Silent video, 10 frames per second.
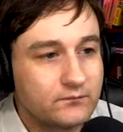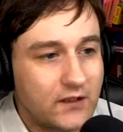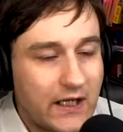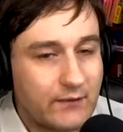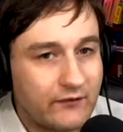
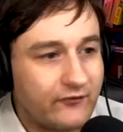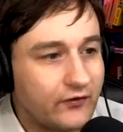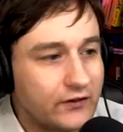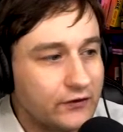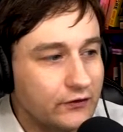common
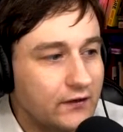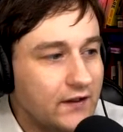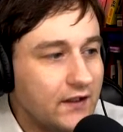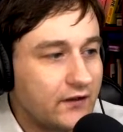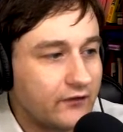flu
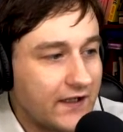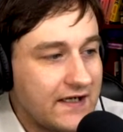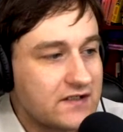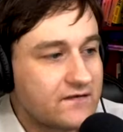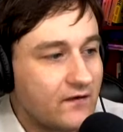for
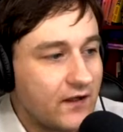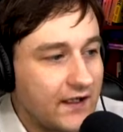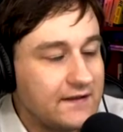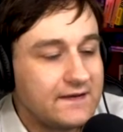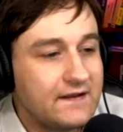ages
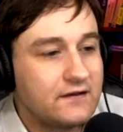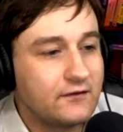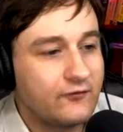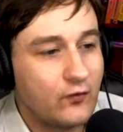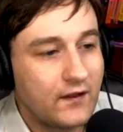18
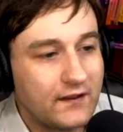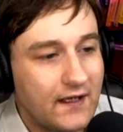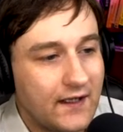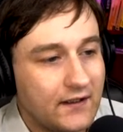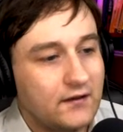to
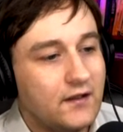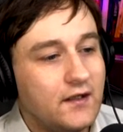49.